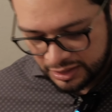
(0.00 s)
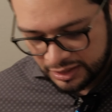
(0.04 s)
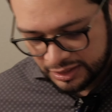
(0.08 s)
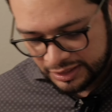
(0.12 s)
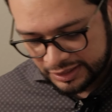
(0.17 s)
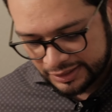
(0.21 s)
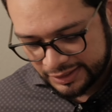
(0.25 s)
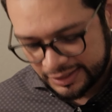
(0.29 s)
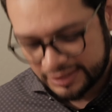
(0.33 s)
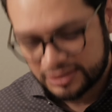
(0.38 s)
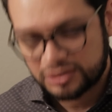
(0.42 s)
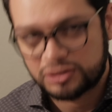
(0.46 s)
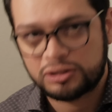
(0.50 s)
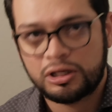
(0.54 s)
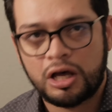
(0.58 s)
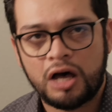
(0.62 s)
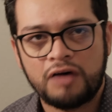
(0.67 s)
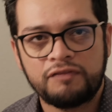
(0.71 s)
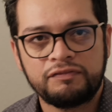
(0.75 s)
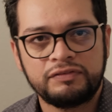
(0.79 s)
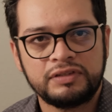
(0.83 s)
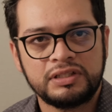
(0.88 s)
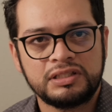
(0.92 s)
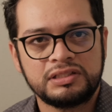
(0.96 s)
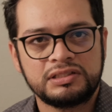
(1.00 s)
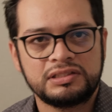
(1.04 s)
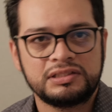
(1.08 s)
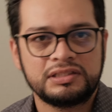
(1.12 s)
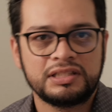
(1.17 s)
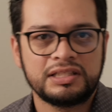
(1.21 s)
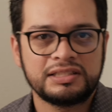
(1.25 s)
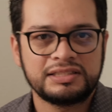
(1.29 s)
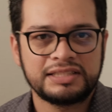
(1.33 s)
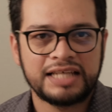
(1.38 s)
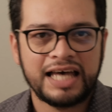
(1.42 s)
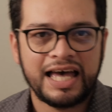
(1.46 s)
the softness
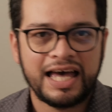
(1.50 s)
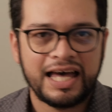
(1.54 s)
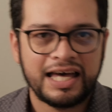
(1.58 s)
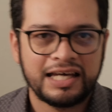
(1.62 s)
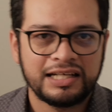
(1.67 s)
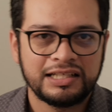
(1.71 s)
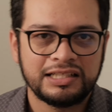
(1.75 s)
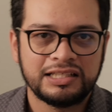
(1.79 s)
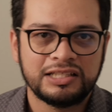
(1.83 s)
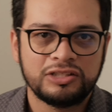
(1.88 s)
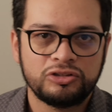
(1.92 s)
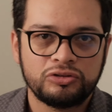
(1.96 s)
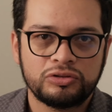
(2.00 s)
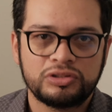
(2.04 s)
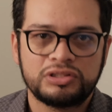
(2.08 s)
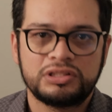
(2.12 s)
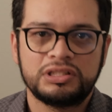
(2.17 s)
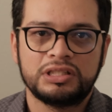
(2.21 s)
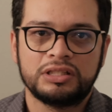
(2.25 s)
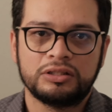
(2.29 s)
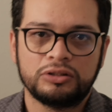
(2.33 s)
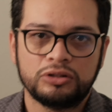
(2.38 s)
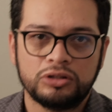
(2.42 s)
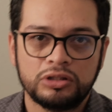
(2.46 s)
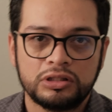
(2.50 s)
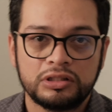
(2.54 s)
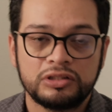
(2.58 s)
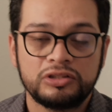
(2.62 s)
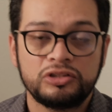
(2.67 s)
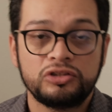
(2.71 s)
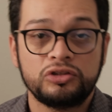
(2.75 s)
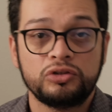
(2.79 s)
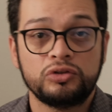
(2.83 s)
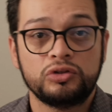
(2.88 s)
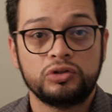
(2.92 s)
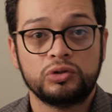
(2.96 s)
does add an interesting look
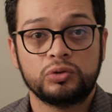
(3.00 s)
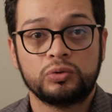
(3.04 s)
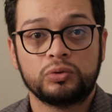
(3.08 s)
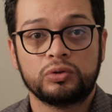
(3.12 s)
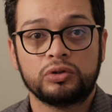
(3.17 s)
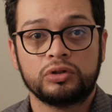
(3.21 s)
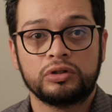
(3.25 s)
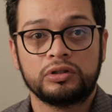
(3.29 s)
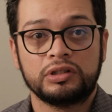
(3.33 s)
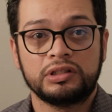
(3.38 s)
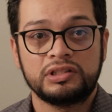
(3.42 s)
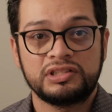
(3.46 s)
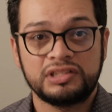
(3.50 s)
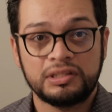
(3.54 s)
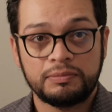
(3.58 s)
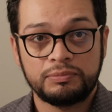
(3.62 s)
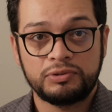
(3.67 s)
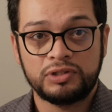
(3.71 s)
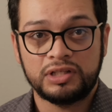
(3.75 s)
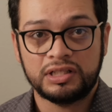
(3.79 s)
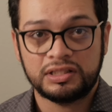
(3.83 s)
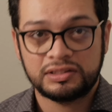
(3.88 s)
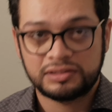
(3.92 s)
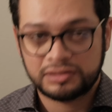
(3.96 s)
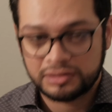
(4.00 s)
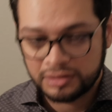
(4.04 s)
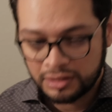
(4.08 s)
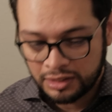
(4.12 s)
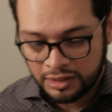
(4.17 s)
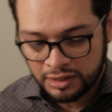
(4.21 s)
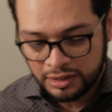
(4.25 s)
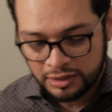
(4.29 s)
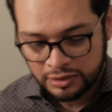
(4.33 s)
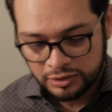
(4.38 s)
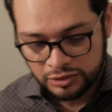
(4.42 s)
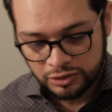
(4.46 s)
to your subjects.
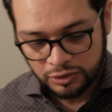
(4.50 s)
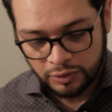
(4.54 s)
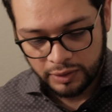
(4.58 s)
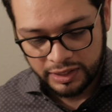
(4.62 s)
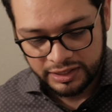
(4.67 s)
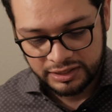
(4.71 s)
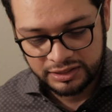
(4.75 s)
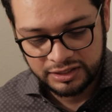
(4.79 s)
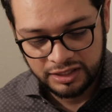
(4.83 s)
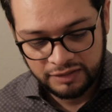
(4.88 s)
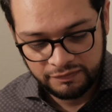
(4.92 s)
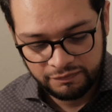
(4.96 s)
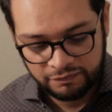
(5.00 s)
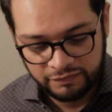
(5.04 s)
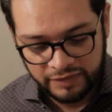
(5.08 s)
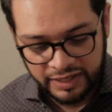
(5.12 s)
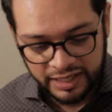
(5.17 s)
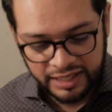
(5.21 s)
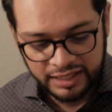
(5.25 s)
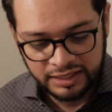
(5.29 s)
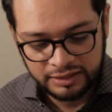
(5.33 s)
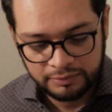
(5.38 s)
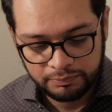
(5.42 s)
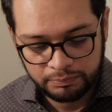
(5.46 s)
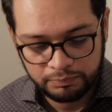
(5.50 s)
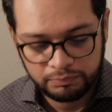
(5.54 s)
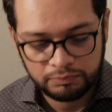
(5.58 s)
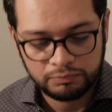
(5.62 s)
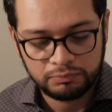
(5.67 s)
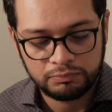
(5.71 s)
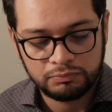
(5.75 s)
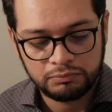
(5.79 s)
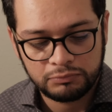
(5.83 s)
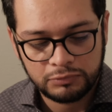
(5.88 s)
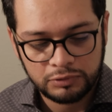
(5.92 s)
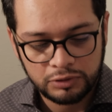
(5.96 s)
So I did find
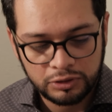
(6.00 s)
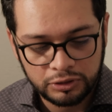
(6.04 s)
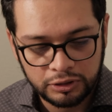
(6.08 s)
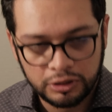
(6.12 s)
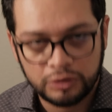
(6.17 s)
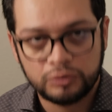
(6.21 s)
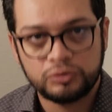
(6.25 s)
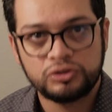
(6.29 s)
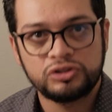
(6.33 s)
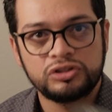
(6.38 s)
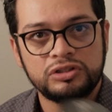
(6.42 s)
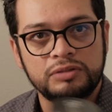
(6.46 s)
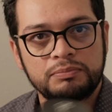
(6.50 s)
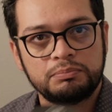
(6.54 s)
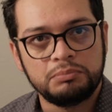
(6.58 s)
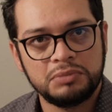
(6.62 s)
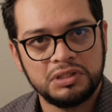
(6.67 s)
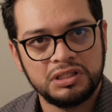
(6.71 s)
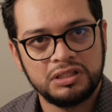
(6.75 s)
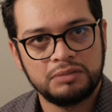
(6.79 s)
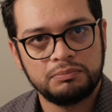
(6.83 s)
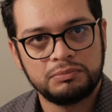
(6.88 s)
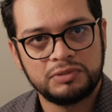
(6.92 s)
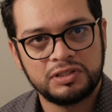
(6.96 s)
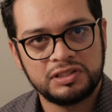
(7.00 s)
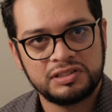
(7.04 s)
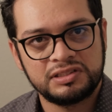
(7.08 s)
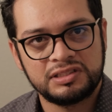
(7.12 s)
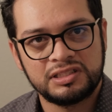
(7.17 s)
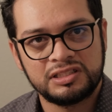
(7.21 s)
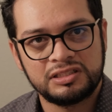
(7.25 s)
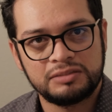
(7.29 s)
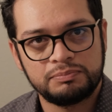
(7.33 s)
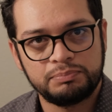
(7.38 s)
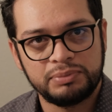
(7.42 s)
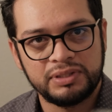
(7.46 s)
close to medium
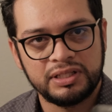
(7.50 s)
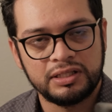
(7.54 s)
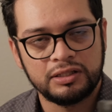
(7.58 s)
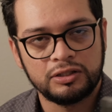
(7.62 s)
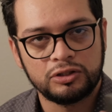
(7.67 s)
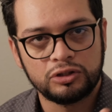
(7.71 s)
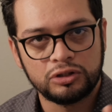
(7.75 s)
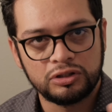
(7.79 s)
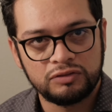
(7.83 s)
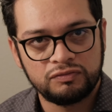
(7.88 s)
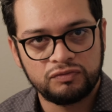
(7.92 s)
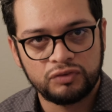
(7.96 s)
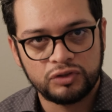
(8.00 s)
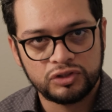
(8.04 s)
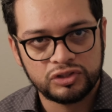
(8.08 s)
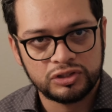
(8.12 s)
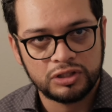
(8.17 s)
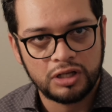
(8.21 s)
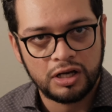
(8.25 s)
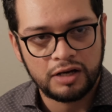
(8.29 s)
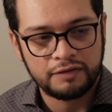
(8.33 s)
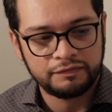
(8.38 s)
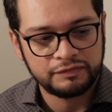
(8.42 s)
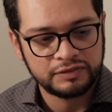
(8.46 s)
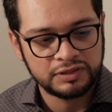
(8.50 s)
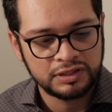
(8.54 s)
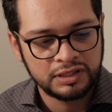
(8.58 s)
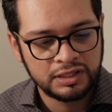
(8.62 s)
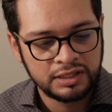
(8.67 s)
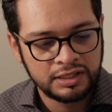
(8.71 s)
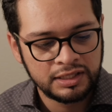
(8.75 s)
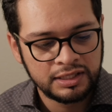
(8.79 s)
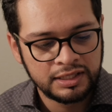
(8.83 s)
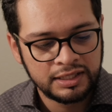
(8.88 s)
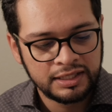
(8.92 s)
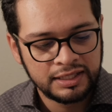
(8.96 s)
distance being good for soft.
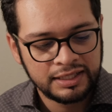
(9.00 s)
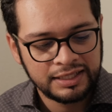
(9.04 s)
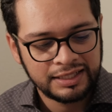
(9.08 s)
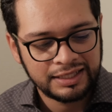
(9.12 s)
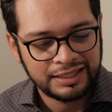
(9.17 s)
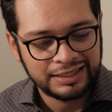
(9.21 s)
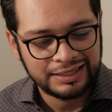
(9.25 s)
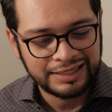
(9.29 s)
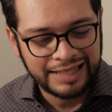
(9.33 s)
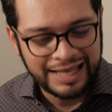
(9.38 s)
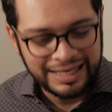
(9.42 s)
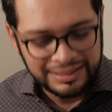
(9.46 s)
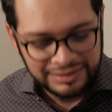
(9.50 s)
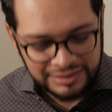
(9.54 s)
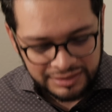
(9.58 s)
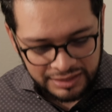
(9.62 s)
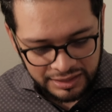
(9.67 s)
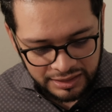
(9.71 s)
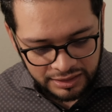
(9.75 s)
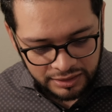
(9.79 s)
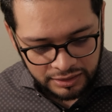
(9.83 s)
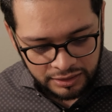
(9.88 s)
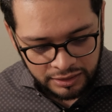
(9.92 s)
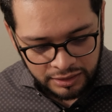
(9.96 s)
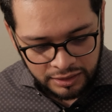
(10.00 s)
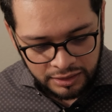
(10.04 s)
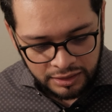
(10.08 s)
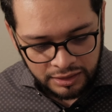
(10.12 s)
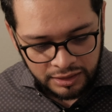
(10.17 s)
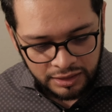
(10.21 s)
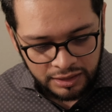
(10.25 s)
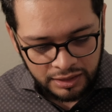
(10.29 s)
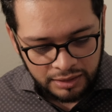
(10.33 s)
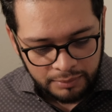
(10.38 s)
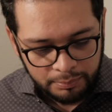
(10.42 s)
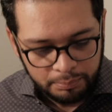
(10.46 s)
Classic,
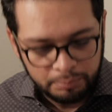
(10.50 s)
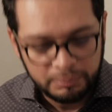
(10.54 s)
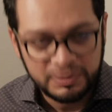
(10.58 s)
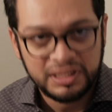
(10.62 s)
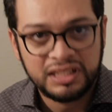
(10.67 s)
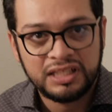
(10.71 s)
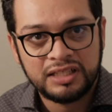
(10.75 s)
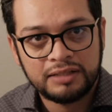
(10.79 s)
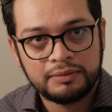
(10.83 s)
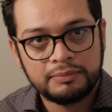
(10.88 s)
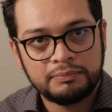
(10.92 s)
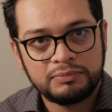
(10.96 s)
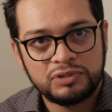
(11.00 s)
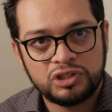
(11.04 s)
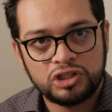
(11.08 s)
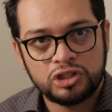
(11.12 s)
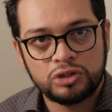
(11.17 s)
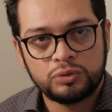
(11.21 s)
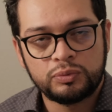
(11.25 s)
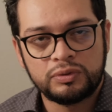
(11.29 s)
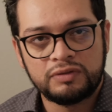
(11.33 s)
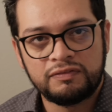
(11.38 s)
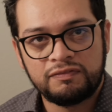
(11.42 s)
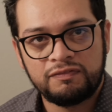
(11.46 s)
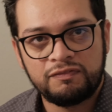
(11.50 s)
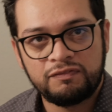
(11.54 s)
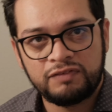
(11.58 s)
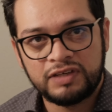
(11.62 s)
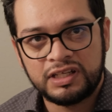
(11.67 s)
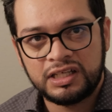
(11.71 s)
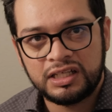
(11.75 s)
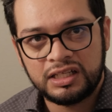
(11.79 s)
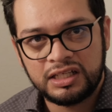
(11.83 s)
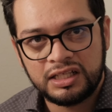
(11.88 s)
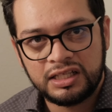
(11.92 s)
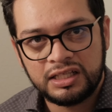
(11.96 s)
medium to
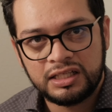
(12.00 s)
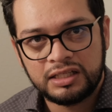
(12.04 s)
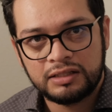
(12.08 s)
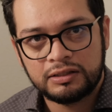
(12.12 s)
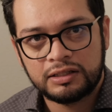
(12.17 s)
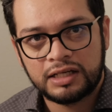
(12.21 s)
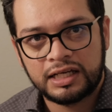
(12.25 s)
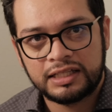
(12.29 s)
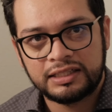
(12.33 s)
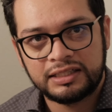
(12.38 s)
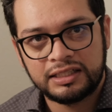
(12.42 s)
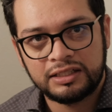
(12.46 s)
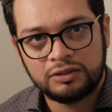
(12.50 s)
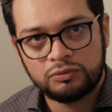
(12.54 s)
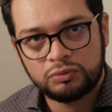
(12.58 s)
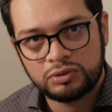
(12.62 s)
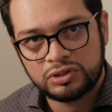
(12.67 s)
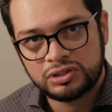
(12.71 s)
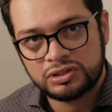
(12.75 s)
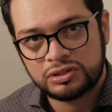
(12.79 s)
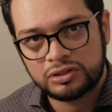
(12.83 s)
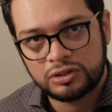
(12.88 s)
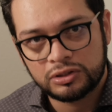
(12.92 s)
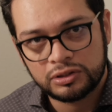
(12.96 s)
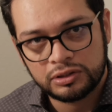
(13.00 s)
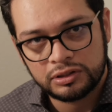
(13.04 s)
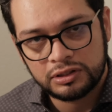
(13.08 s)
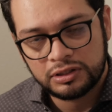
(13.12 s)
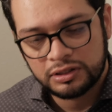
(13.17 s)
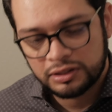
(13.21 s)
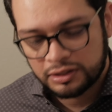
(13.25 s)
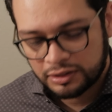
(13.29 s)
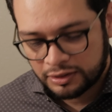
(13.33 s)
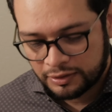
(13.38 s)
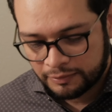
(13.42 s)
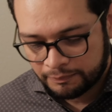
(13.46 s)
infinity, I think was good.
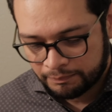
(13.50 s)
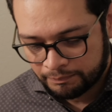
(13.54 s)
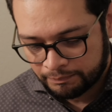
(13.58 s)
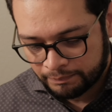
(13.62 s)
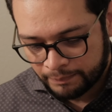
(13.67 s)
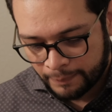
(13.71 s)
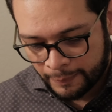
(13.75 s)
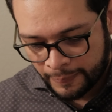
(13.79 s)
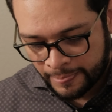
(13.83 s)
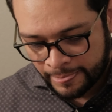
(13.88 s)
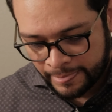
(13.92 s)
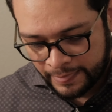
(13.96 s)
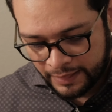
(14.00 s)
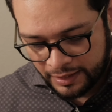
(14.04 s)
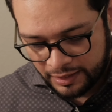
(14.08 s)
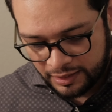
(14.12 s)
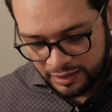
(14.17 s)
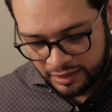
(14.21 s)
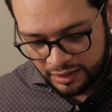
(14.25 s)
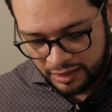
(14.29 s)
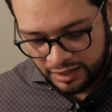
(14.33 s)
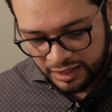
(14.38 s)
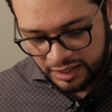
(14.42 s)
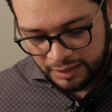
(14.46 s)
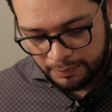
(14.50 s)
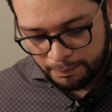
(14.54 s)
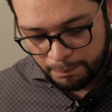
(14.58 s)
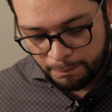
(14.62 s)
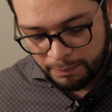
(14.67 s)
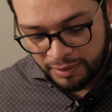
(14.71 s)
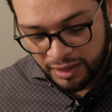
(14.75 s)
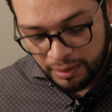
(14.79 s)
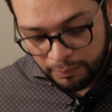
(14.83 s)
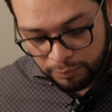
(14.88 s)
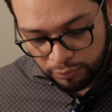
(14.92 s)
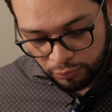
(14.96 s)
And
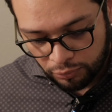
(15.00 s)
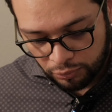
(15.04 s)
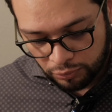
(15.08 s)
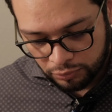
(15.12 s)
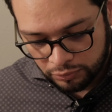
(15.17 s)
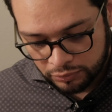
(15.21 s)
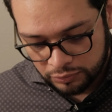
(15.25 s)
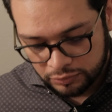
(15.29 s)
bubble,